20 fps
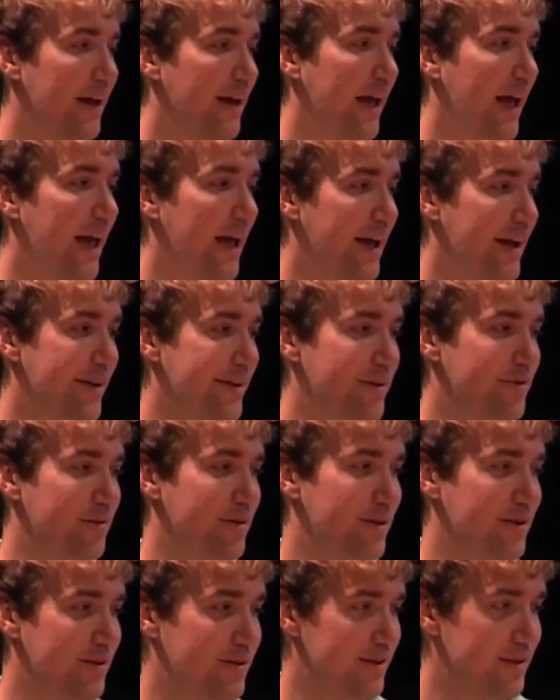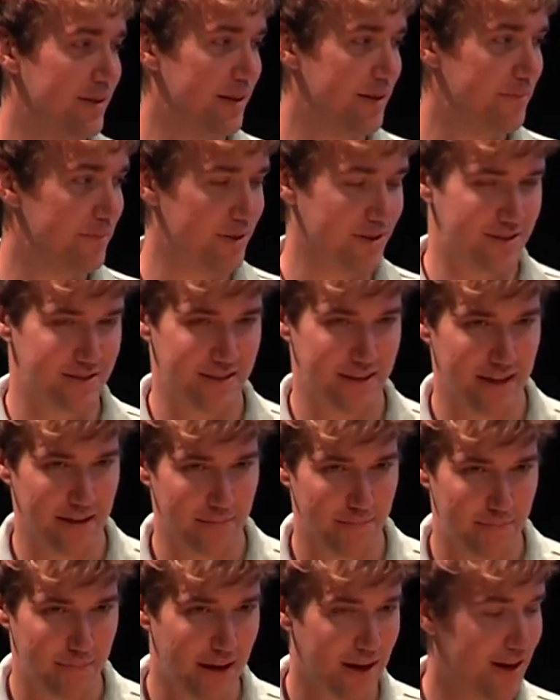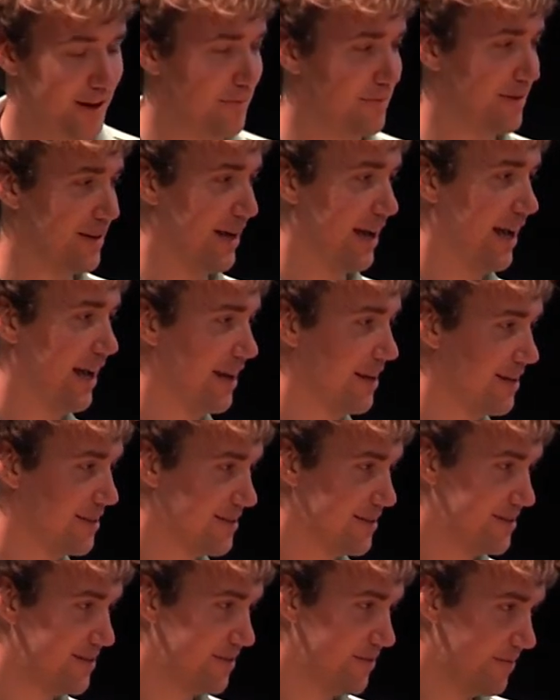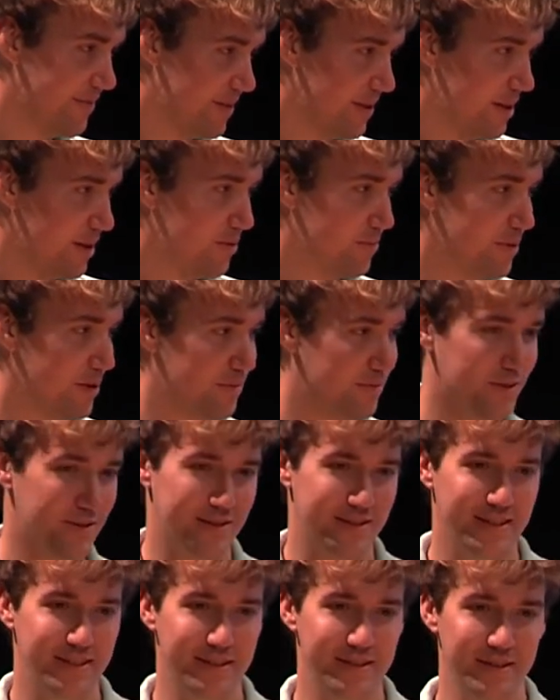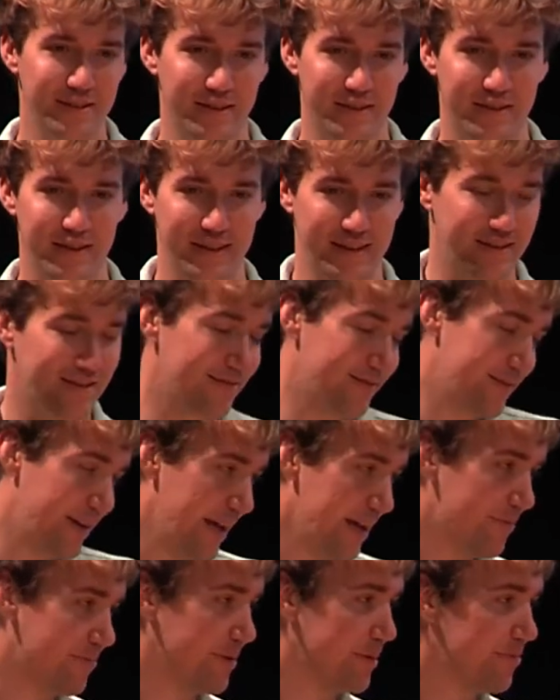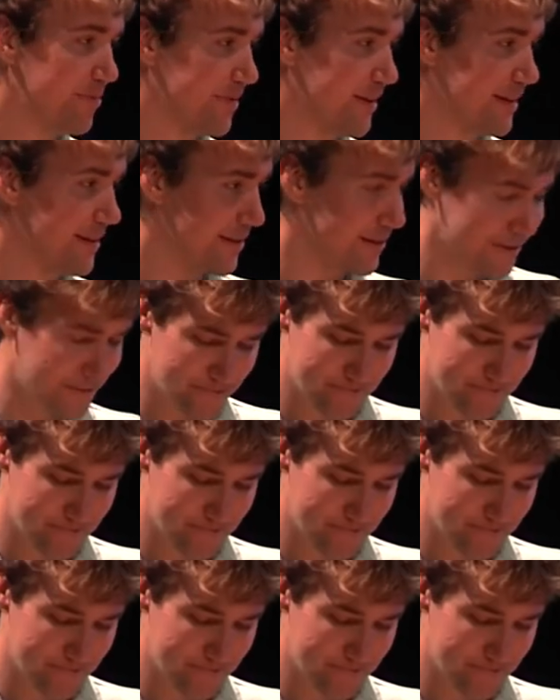and impersonate Bob to Alice, which we'll see that can be prevented.